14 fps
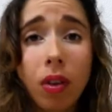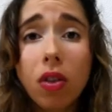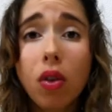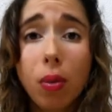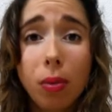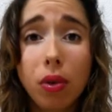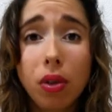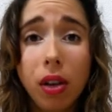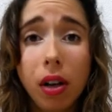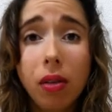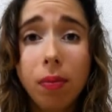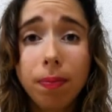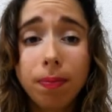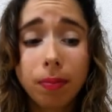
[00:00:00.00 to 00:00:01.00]
It's almost
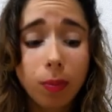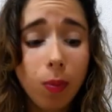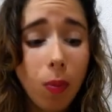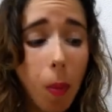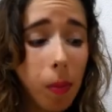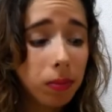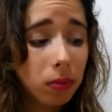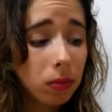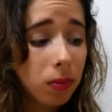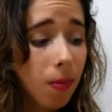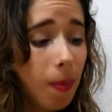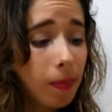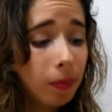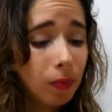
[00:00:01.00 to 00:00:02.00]
done.
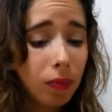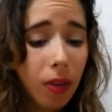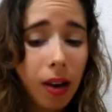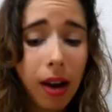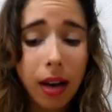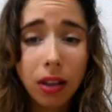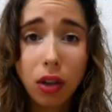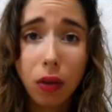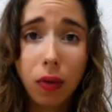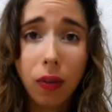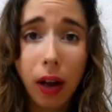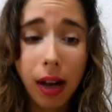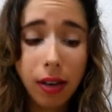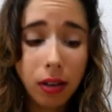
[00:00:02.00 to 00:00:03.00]
I ate so
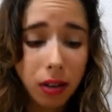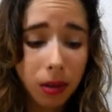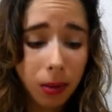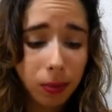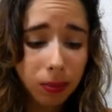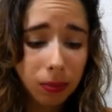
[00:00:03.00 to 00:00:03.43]
fast.